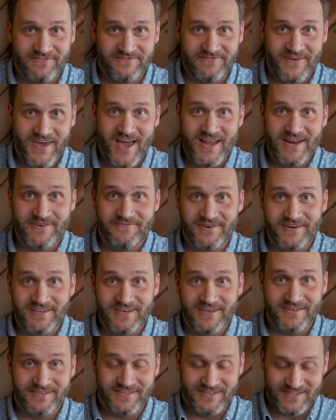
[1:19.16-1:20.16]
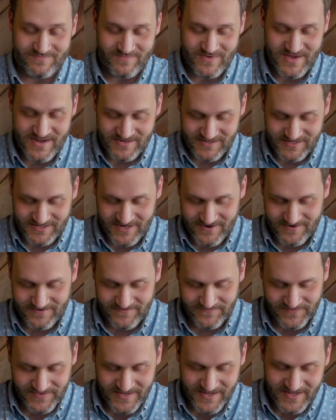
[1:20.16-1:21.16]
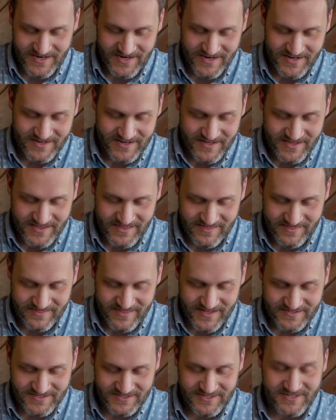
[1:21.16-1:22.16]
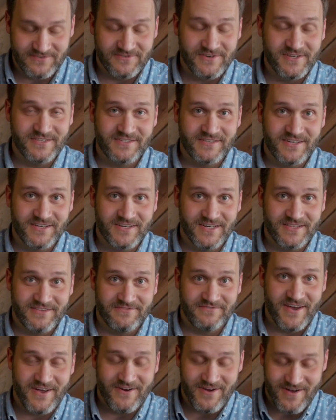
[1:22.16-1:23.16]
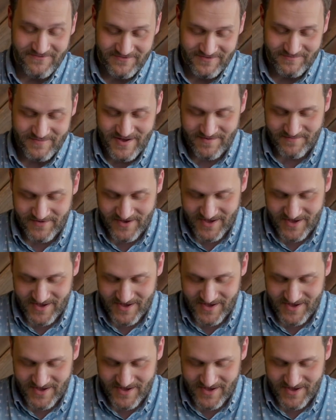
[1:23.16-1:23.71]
in the fat, and it wasn't getting to the meat. So that's a good reason to cut the fat off in my